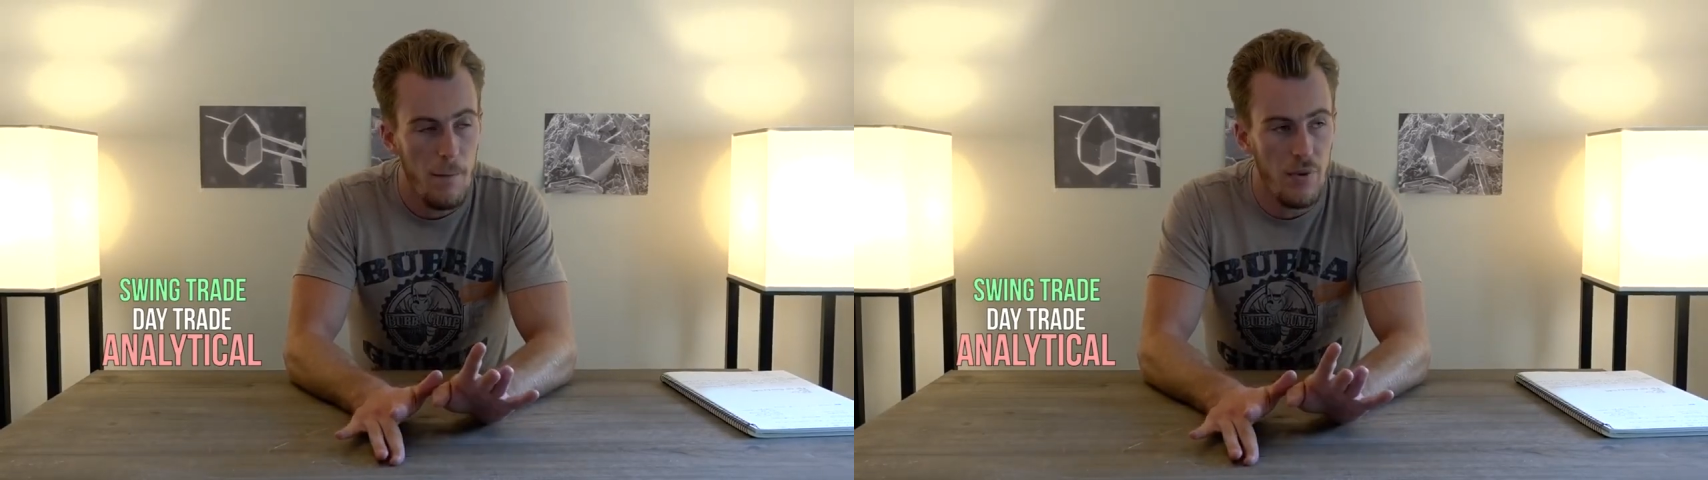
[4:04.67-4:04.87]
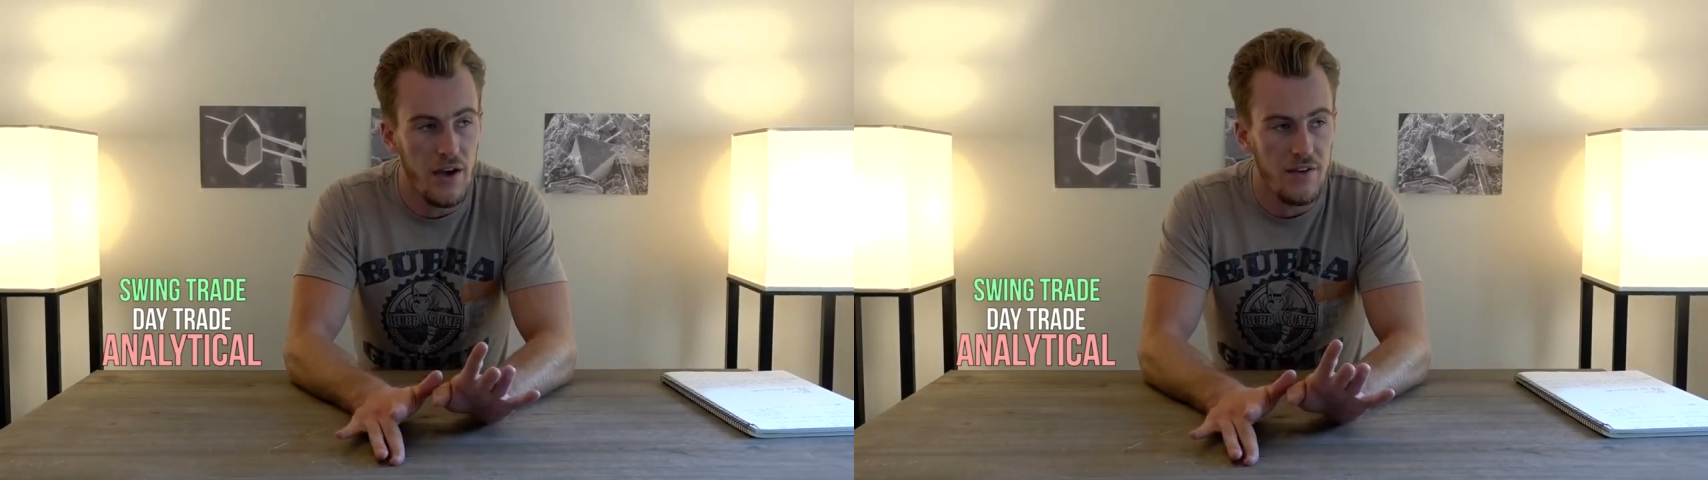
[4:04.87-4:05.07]

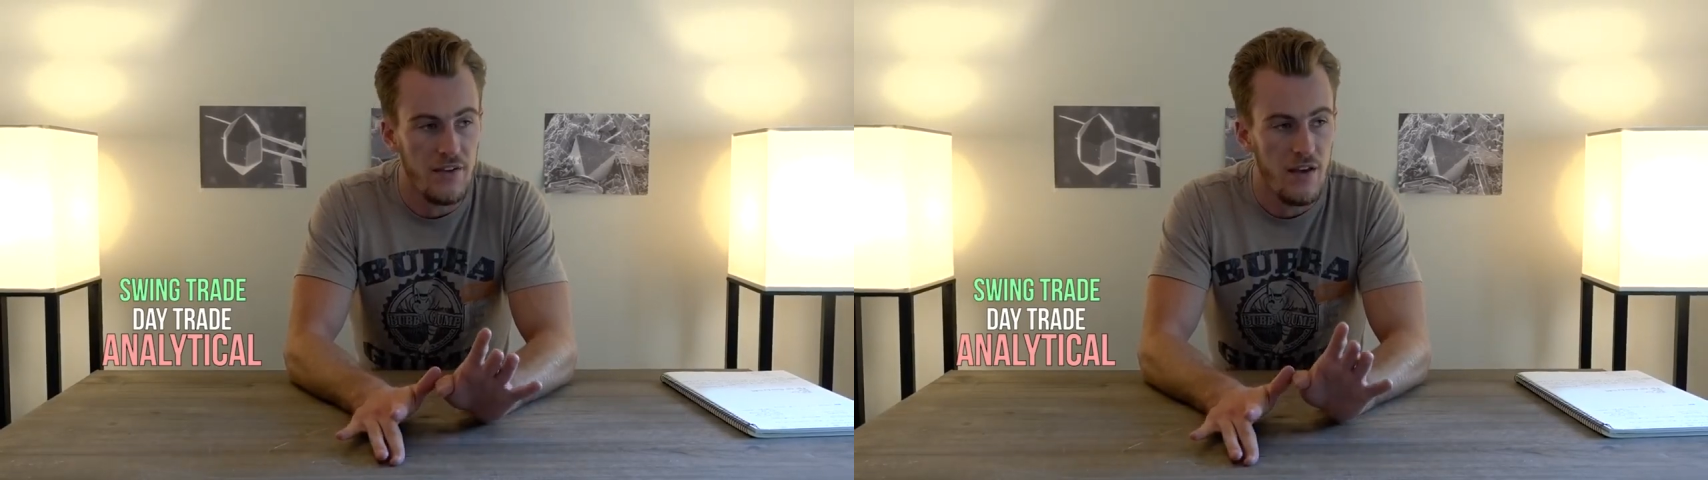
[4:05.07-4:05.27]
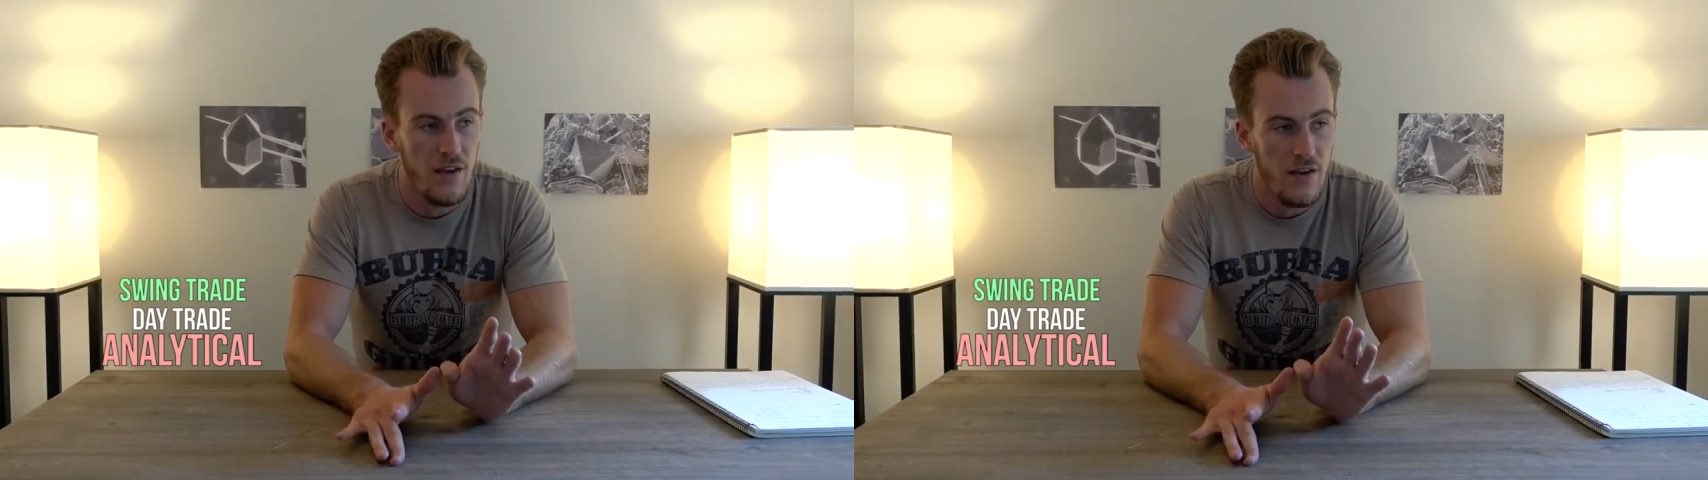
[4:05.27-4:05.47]

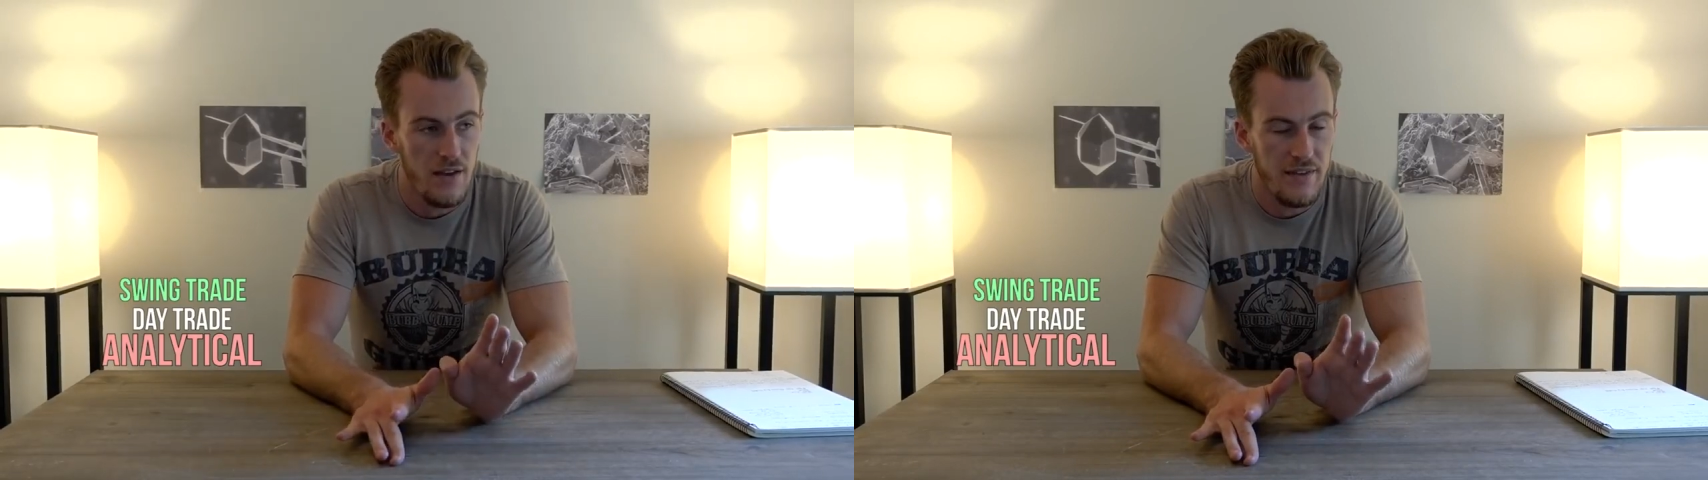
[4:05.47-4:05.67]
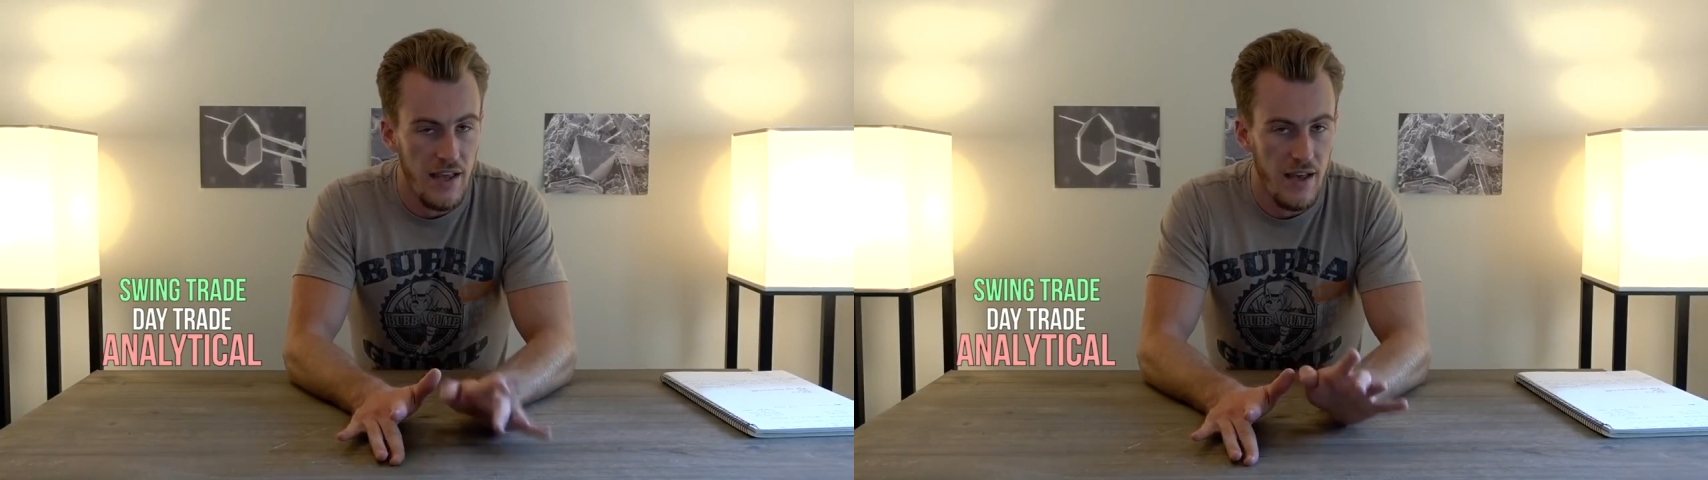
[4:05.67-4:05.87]
but
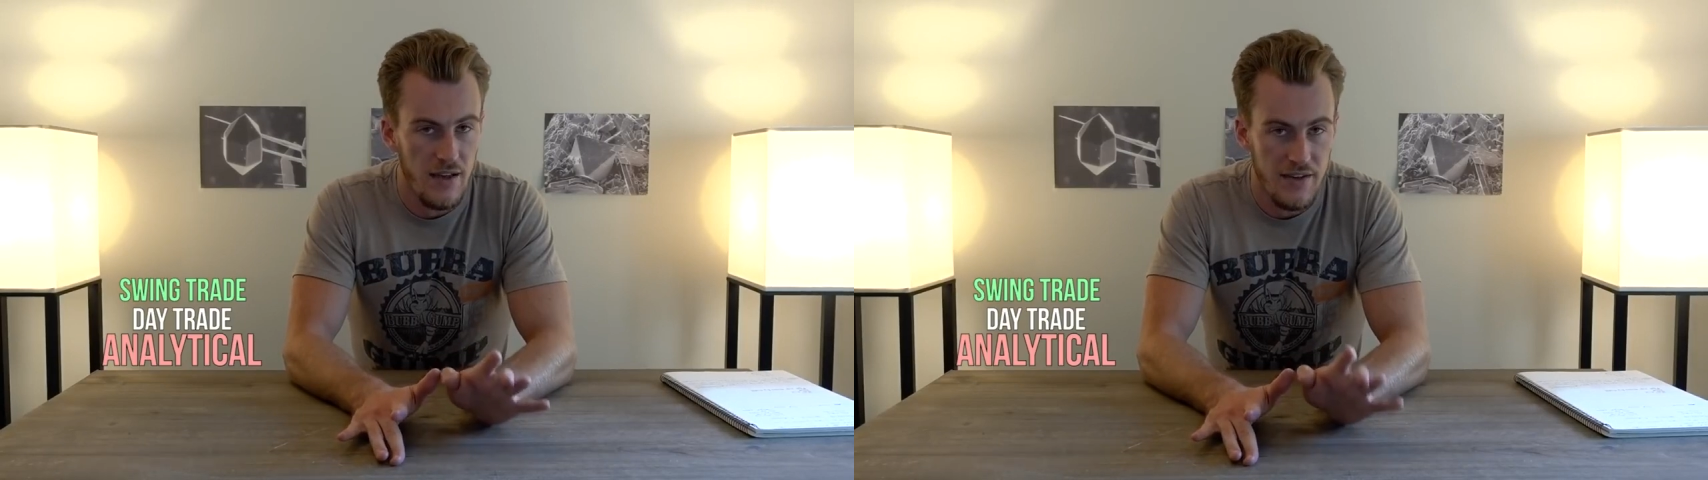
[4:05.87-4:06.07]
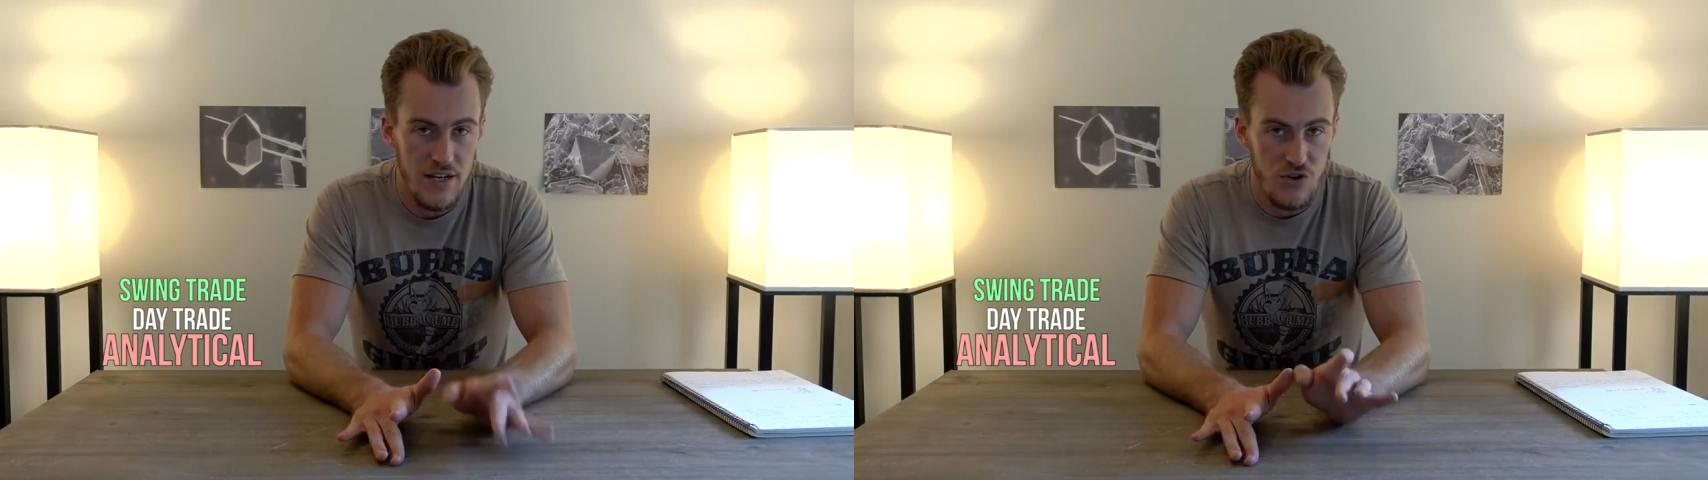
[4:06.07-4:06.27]
day